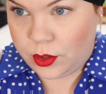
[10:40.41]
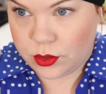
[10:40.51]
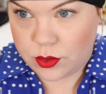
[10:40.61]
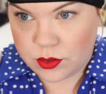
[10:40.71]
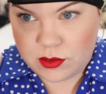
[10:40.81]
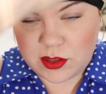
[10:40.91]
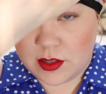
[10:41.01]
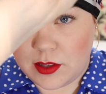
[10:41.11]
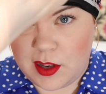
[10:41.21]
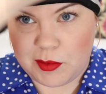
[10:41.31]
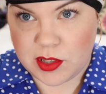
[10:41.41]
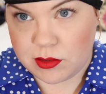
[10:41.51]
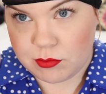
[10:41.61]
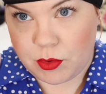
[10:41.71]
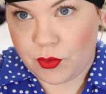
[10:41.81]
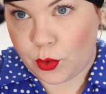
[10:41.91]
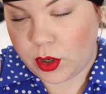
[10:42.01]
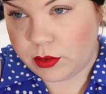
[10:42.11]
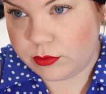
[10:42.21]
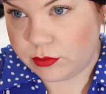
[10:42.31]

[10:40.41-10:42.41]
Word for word: you'll do just the same as before.